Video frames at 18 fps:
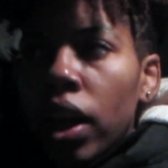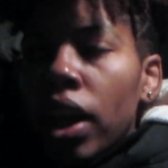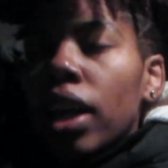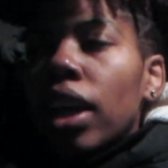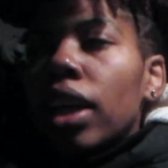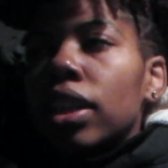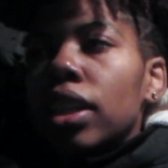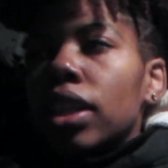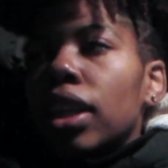
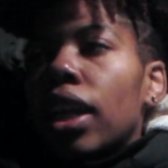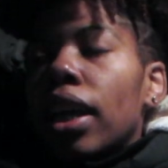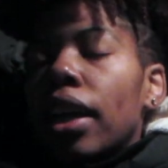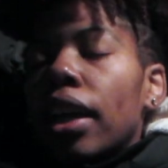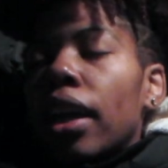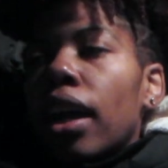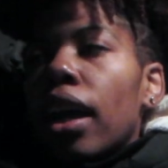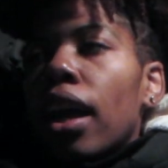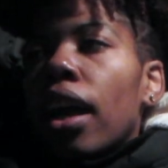Because it's
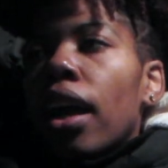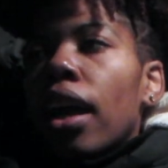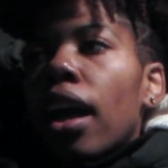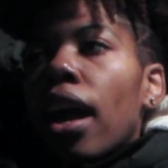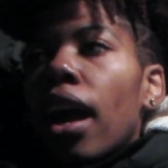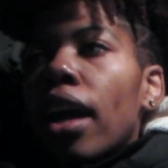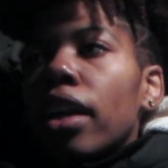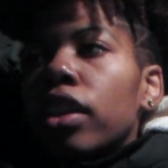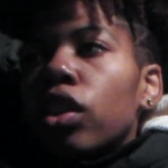like,
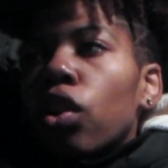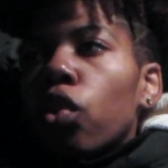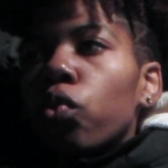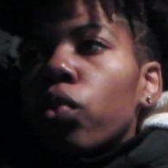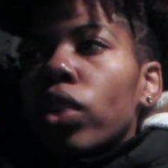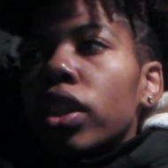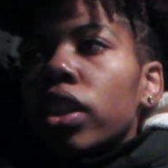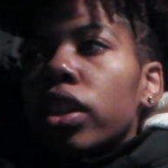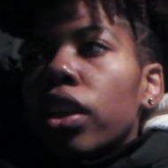I don't
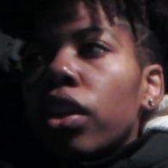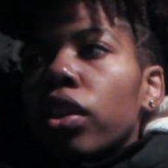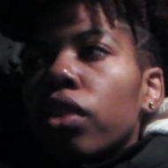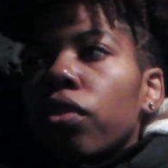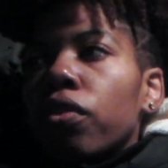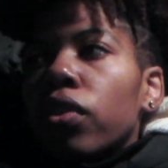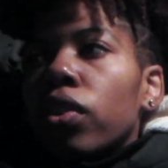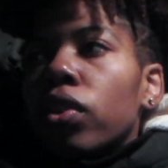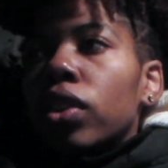necessarily
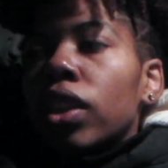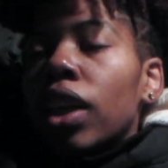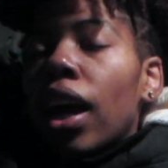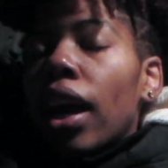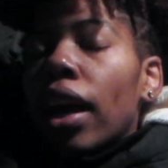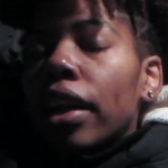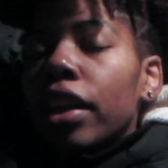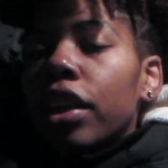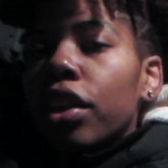feel
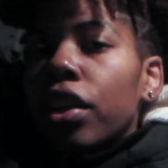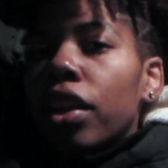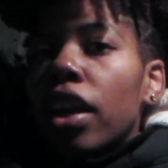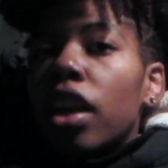tired,